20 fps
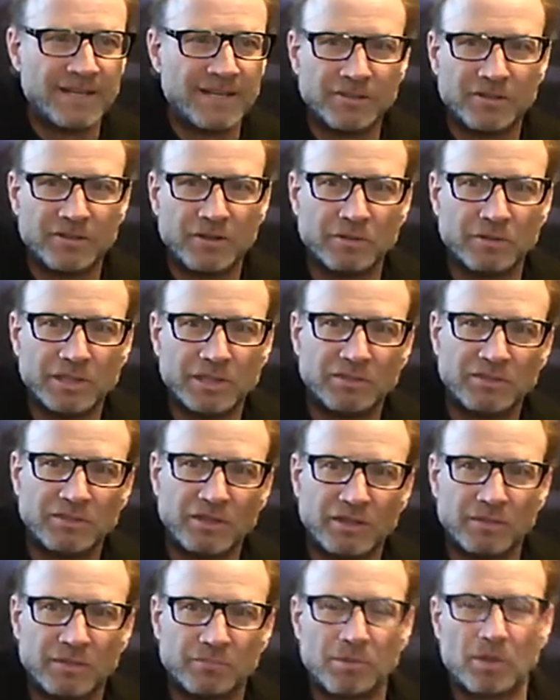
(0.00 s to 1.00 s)
Know each of
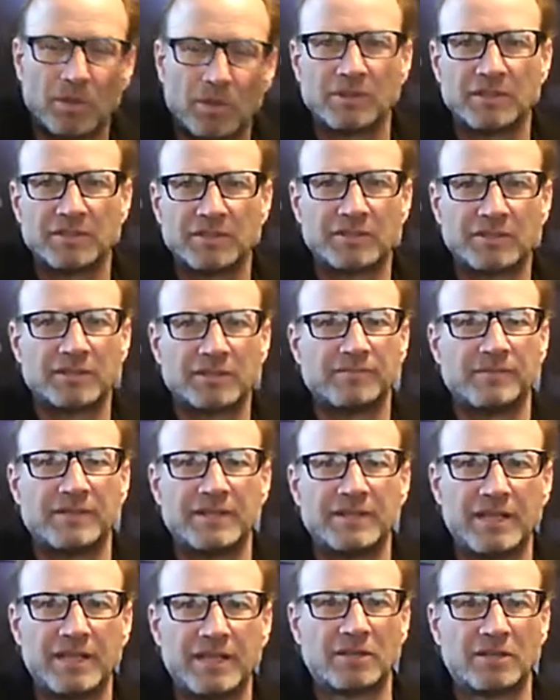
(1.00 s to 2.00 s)
the components in
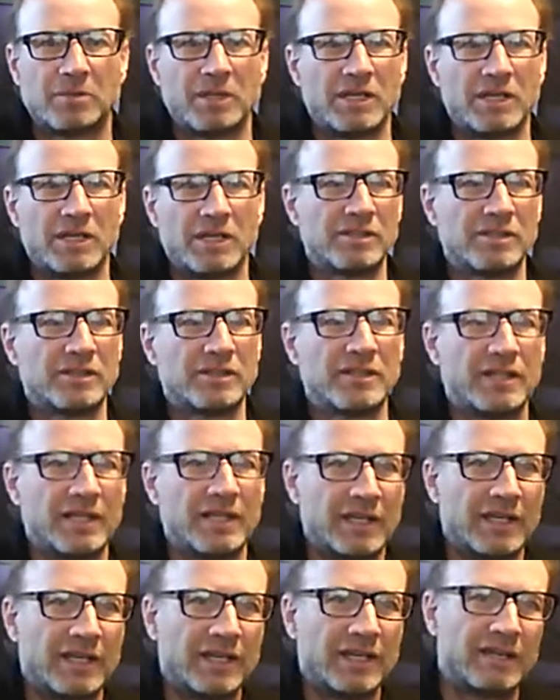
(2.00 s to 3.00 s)
that equation,
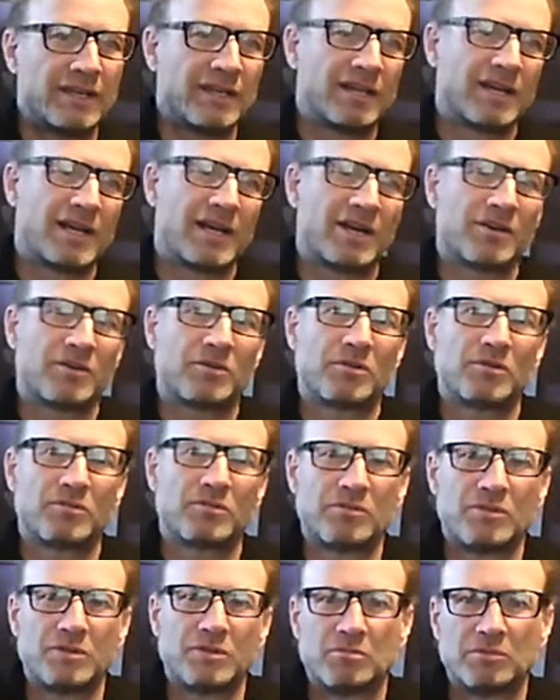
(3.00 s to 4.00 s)
and how
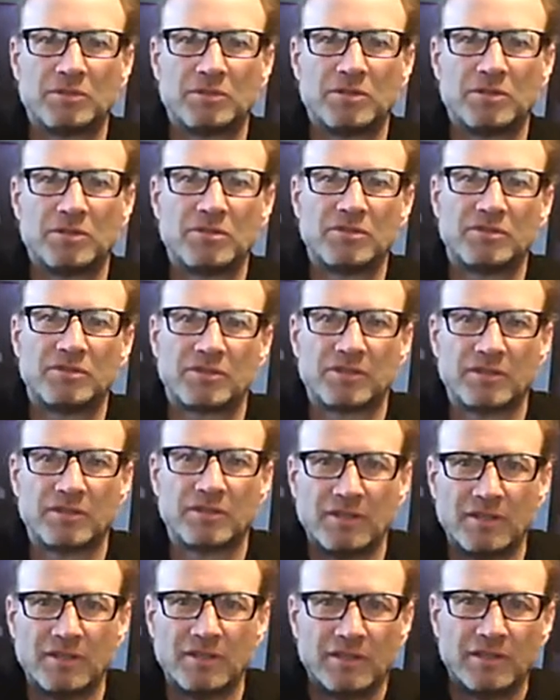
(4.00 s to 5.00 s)
do you reduce
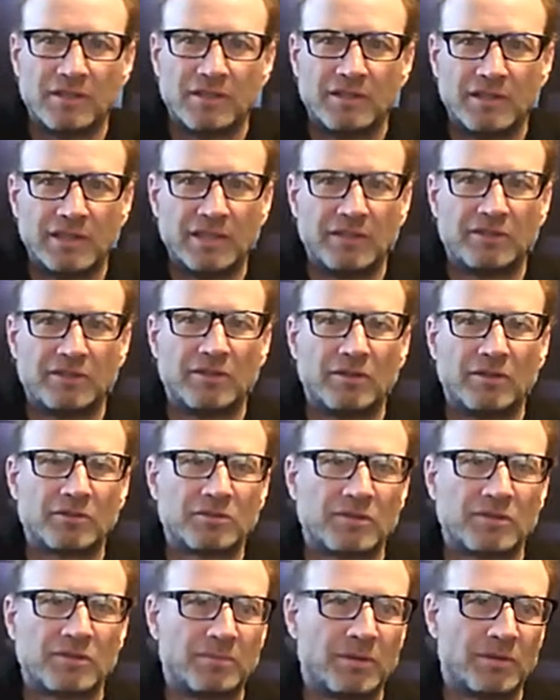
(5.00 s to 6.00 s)
each of those
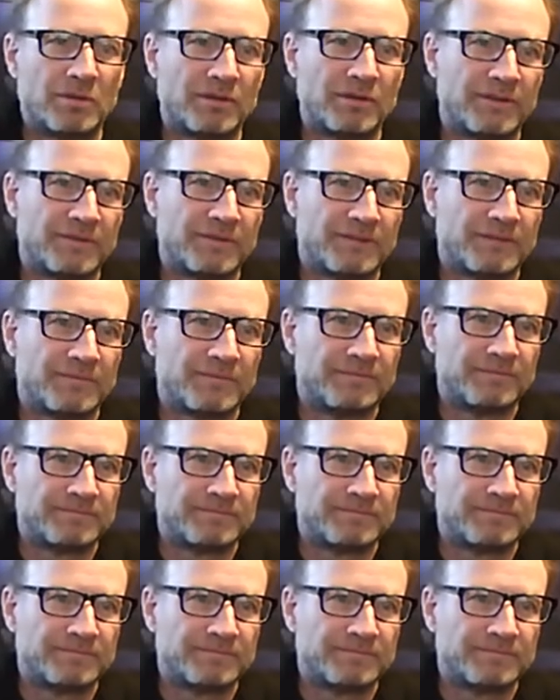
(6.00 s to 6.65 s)
components.